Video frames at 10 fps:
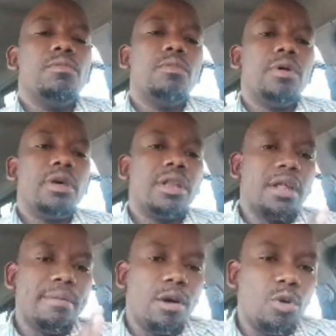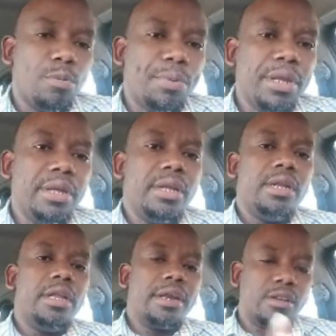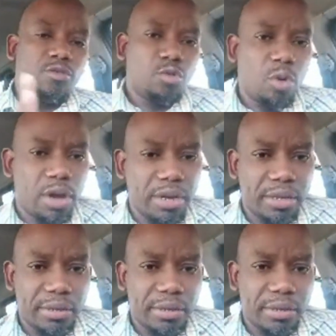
re Balopi le re Tsogwane